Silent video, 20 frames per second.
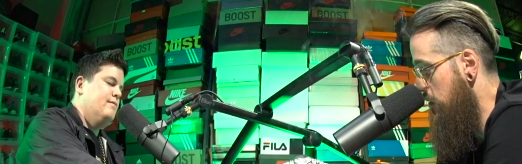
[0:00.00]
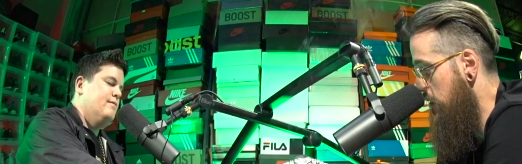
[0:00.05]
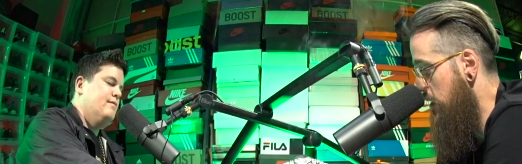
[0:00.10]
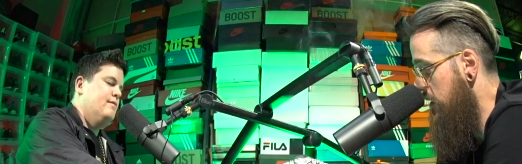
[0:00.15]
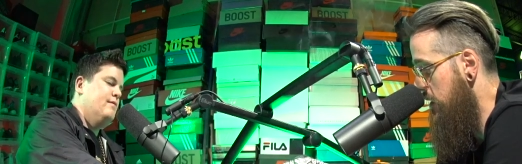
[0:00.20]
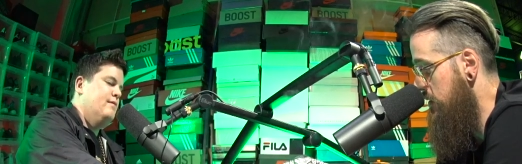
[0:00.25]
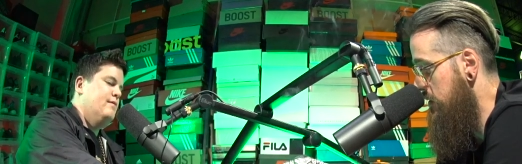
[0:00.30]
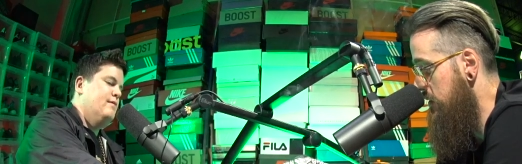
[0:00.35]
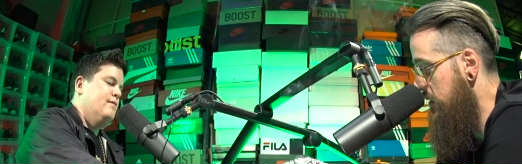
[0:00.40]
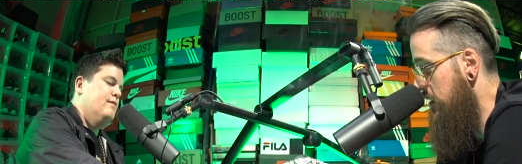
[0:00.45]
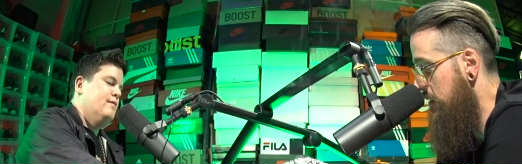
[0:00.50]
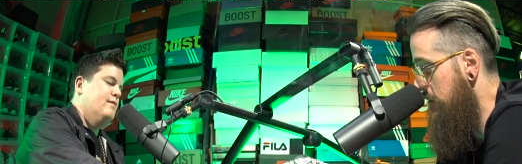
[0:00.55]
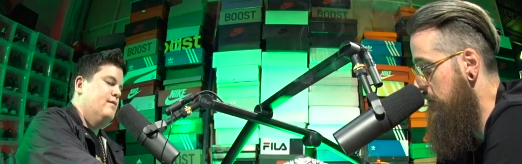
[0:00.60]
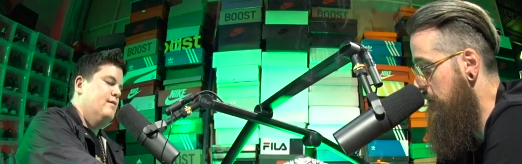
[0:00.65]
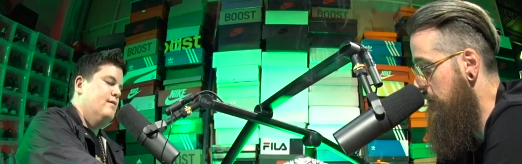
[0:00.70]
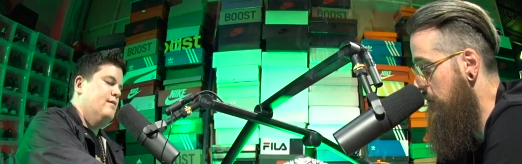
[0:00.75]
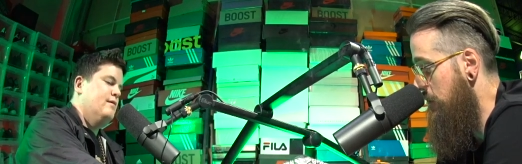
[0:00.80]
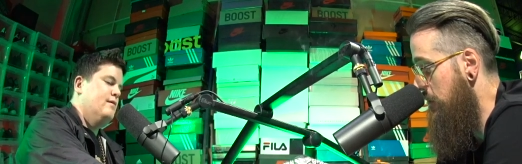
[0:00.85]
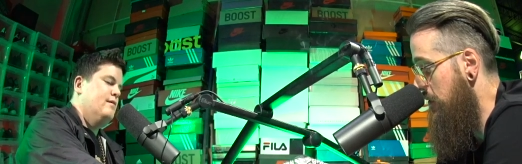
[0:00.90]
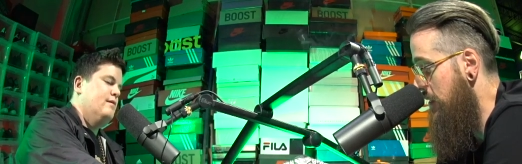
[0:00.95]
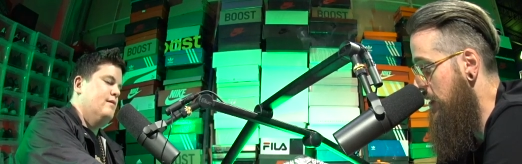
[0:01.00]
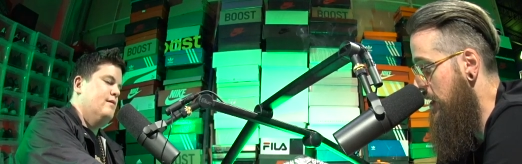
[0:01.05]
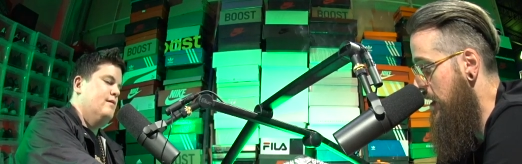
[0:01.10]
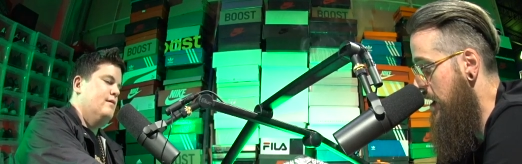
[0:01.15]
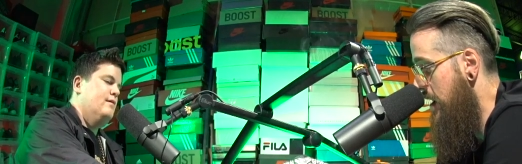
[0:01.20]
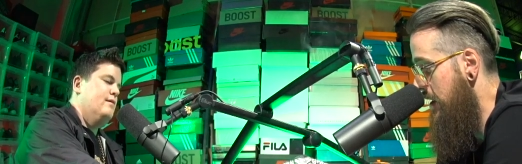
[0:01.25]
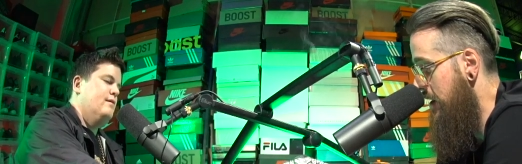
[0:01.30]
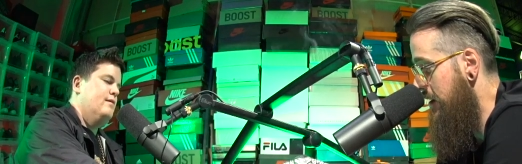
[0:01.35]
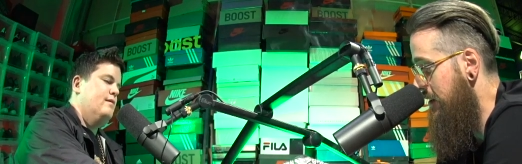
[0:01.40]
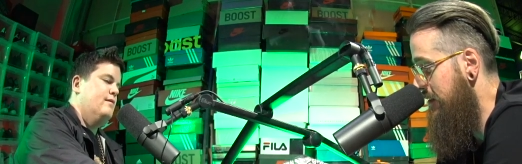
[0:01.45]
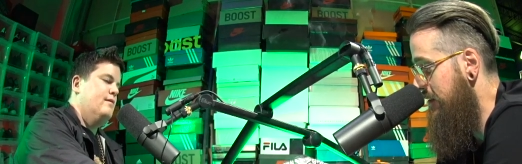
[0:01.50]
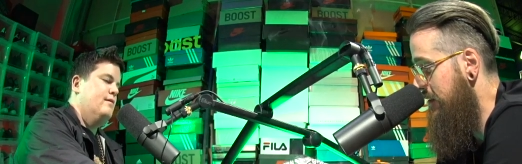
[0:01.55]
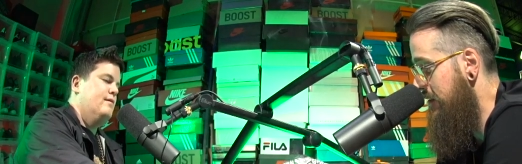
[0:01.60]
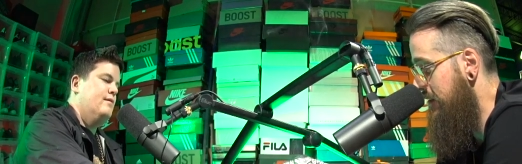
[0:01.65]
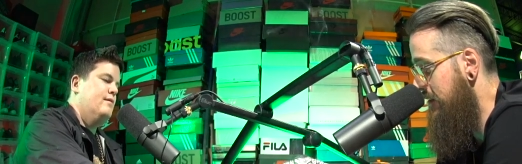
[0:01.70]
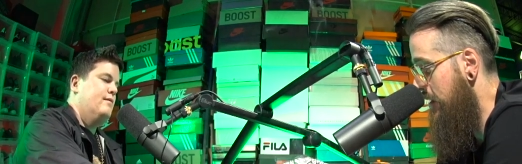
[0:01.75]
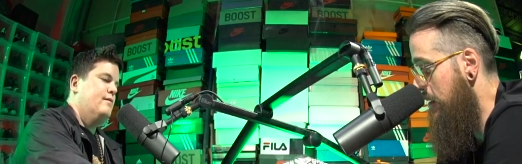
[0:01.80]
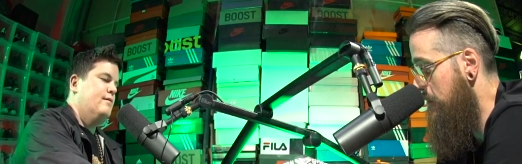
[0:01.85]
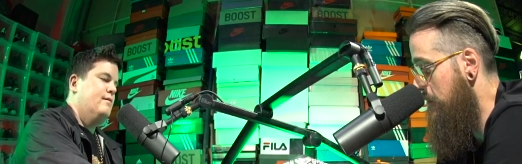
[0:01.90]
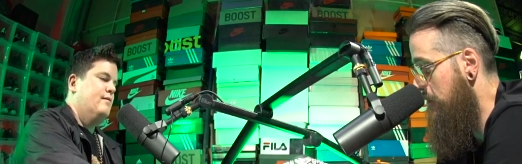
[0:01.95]
Speaker 1: that's it for that,
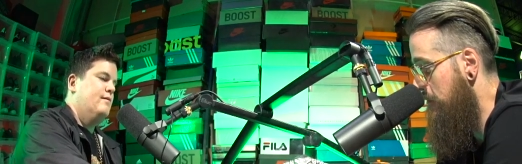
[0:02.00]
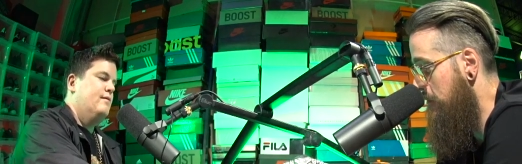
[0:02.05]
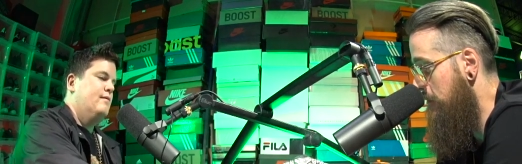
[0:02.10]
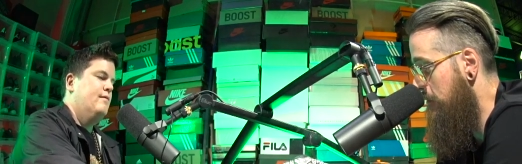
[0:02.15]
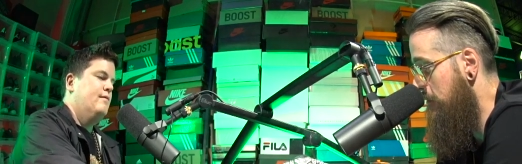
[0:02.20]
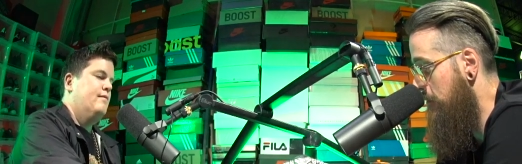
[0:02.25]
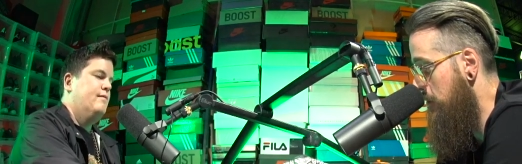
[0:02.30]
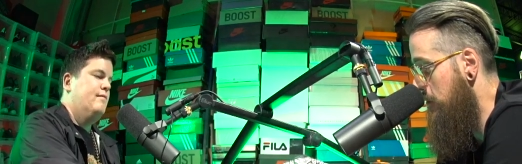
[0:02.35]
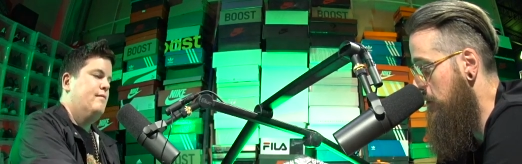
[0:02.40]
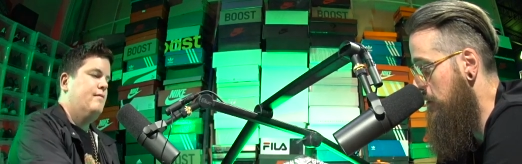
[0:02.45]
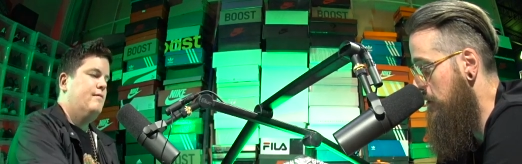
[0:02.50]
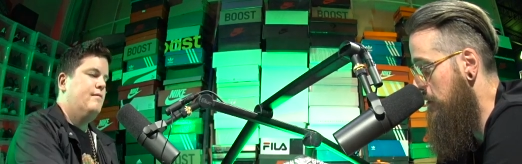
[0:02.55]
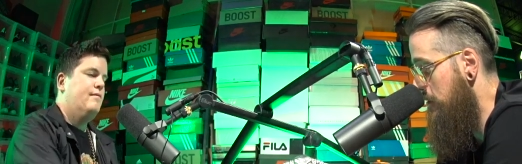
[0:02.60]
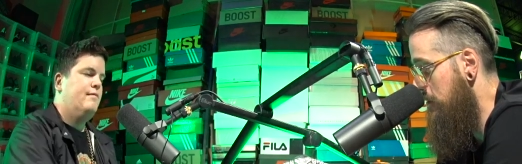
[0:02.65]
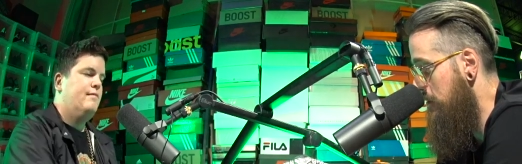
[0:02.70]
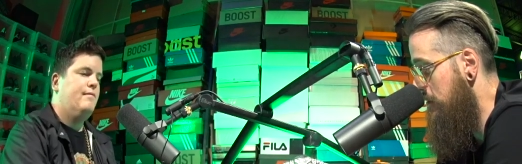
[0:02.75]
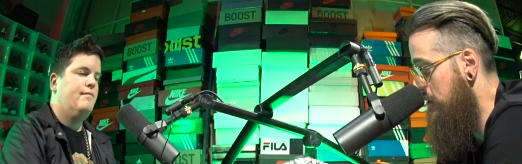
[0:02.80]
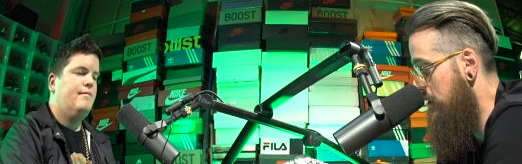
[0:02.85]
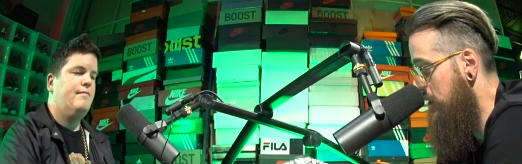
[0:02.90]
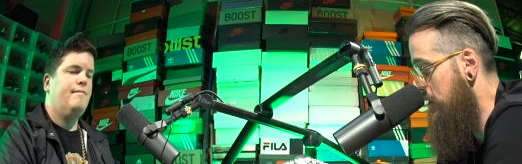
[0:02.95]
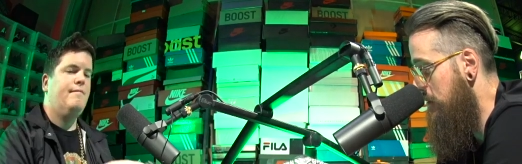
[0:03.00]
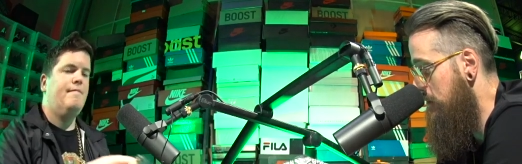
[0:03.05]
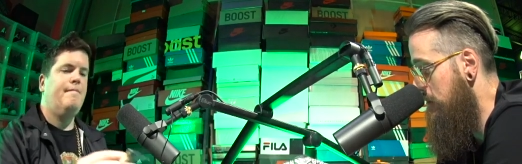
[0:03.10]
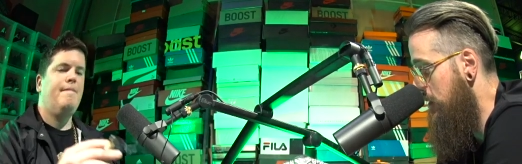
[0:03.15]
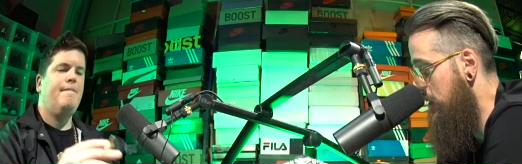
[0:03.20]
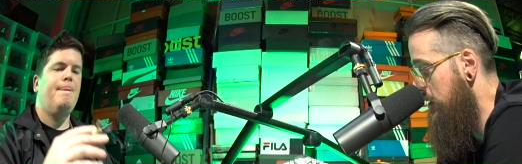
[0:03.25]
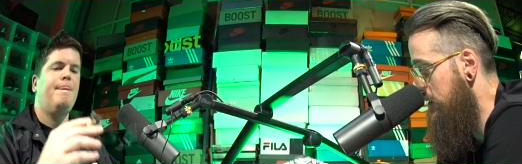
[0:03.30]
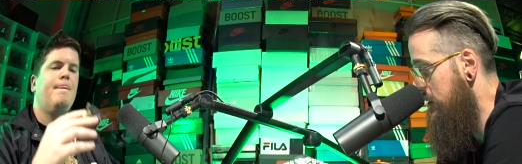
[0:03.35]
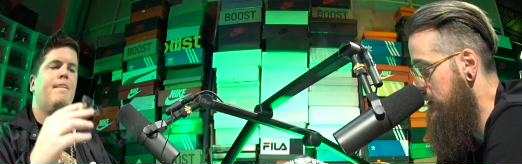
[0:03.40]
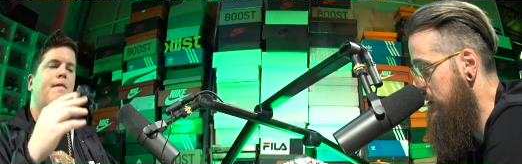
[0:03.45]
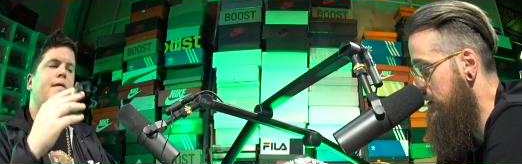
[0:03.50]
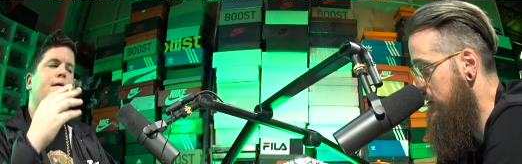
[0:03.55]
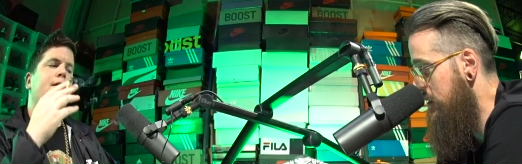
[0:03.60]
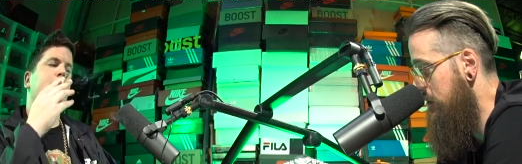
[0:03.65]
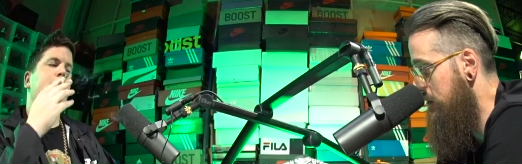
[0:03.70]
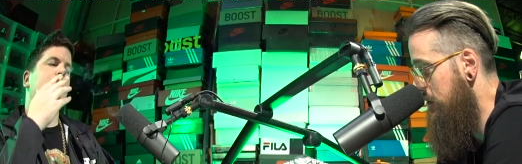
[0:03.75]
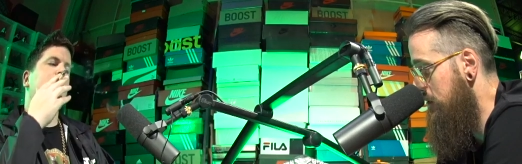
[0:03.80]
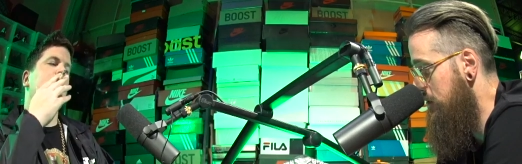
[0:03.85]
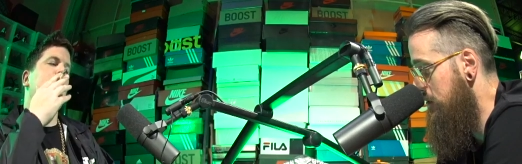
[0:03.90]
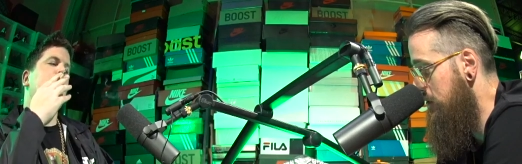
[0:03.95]
except for the amazing
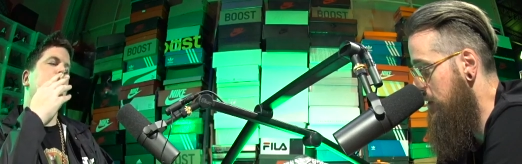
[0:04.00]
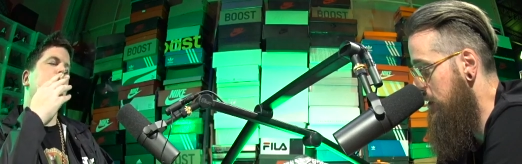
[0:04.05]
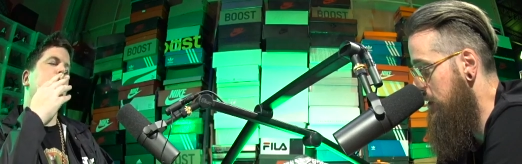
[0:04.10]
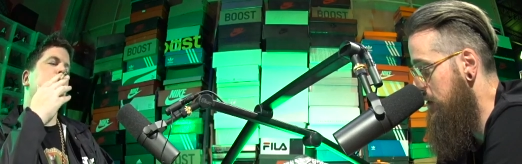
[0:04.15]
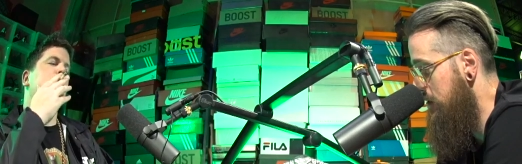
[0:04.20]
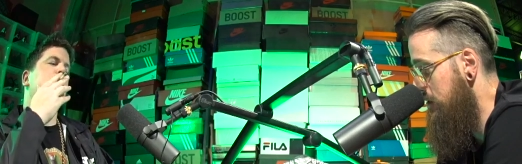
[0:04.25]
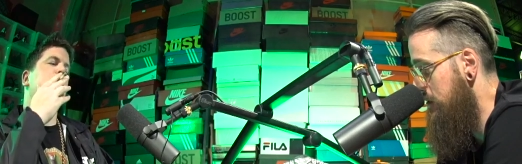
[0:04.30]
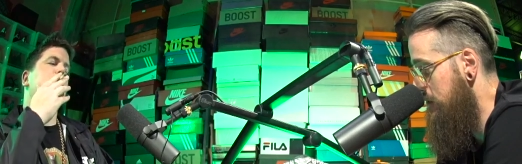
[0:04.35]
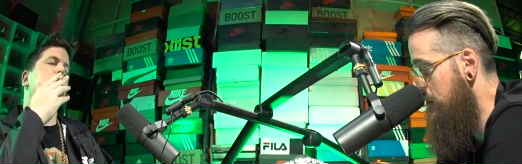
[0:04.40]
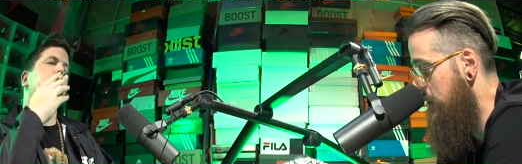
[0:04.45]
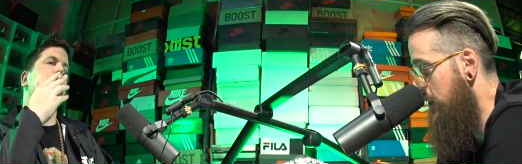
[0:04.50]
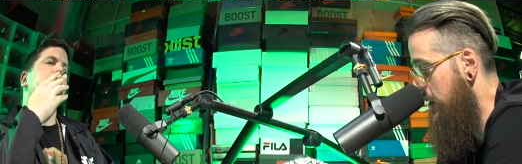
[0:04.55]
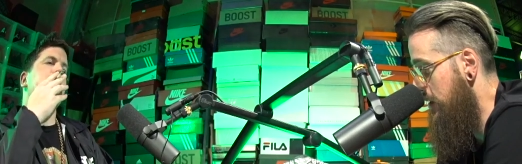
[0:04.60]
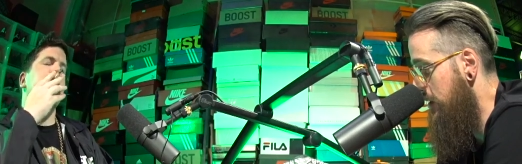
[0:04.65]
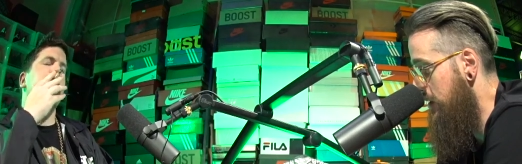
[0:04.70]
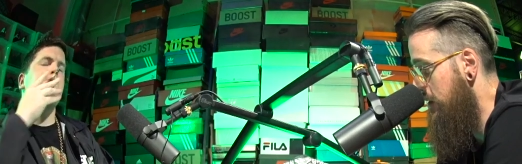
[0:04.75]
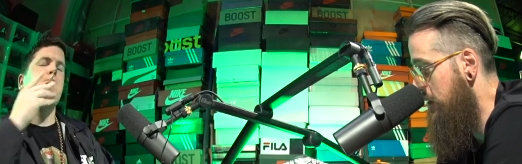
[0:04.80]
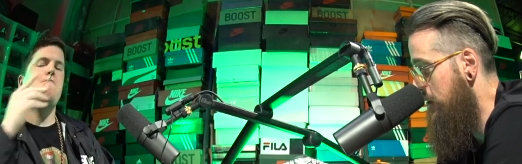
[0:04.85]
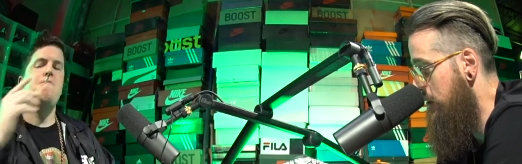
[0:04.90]
illustration by